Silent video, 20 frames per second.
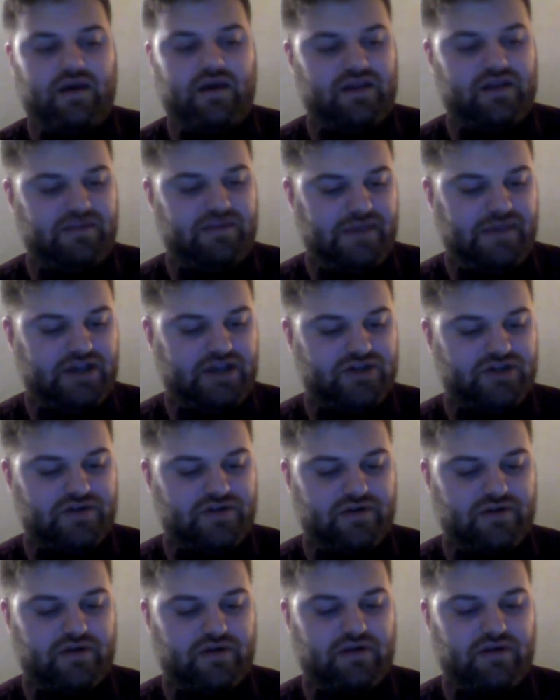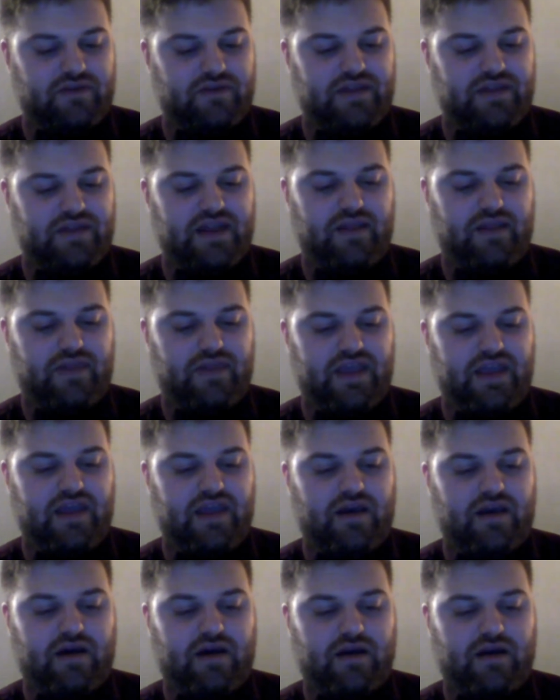to make sure that
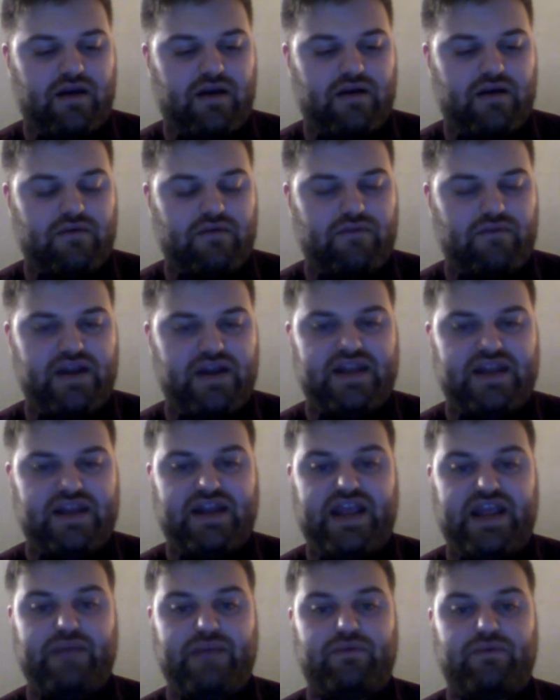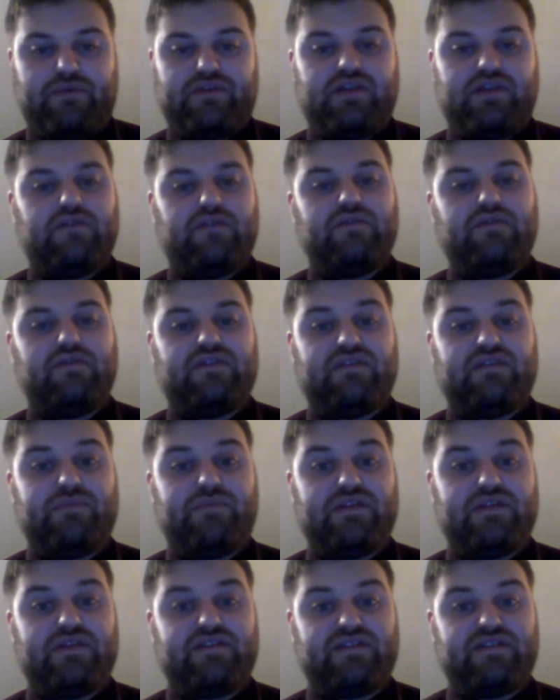they are ready and able to use this
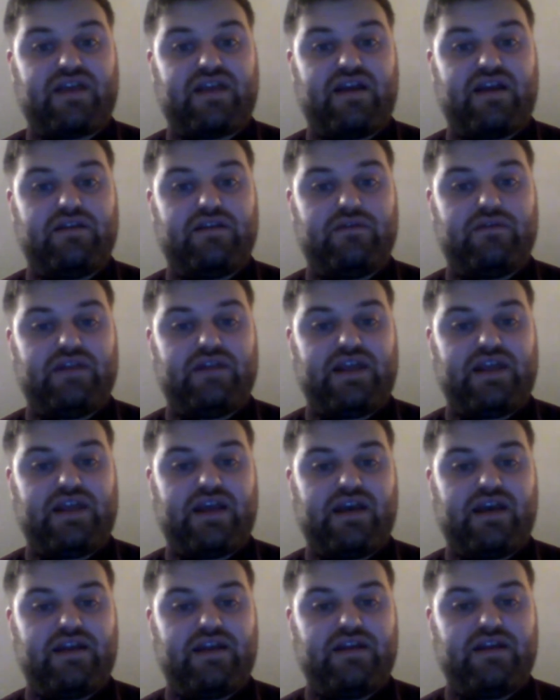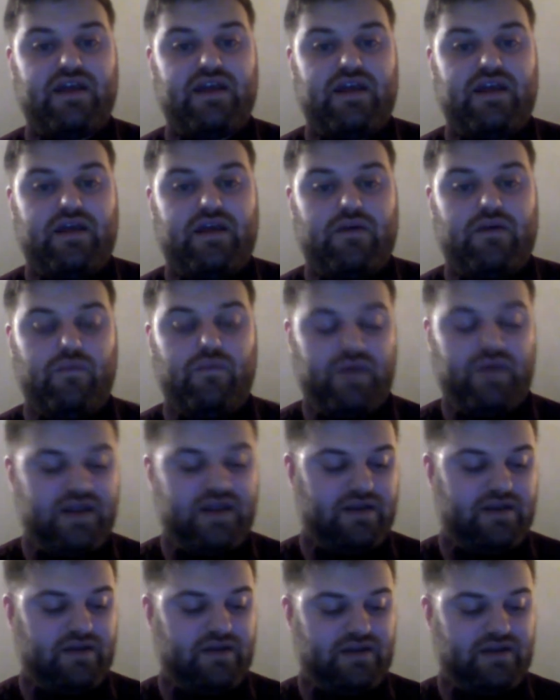business continuity guide
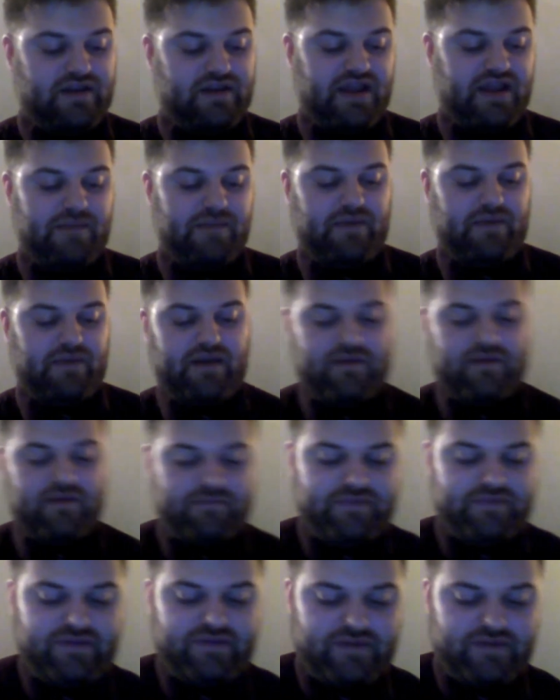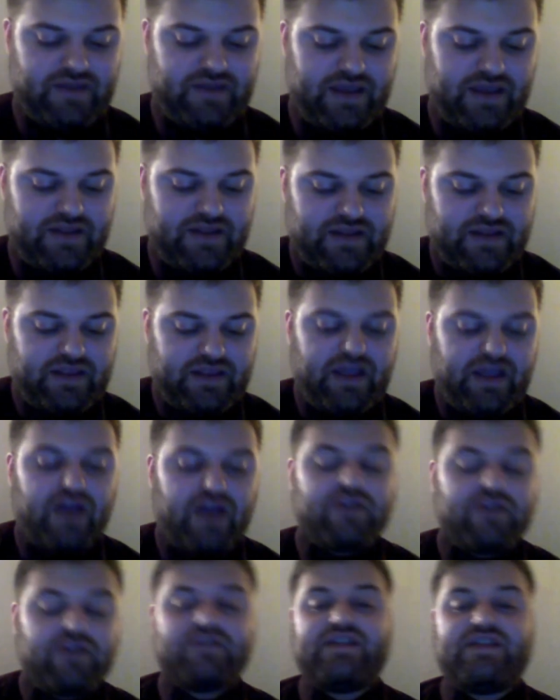when the time comes, and that they
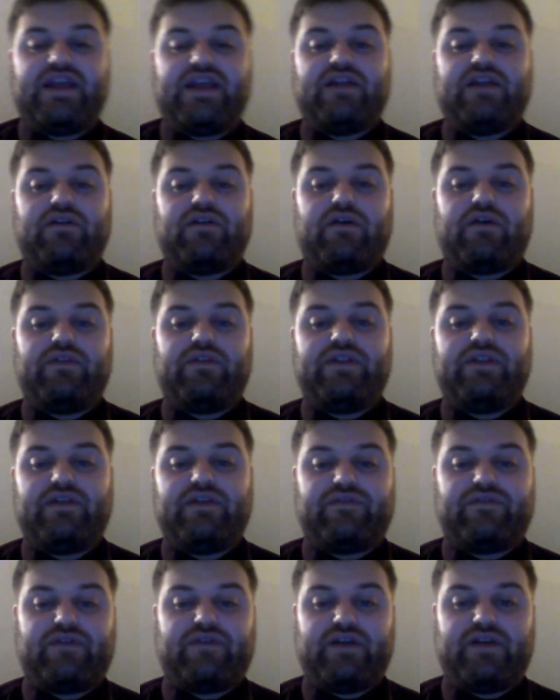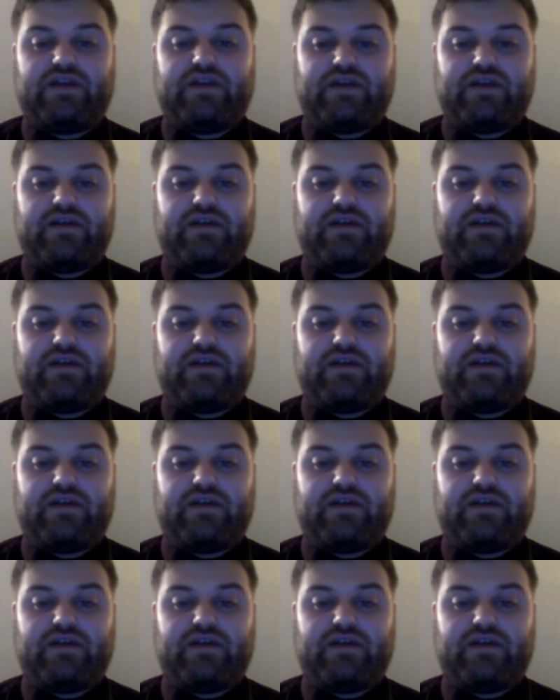understand all the different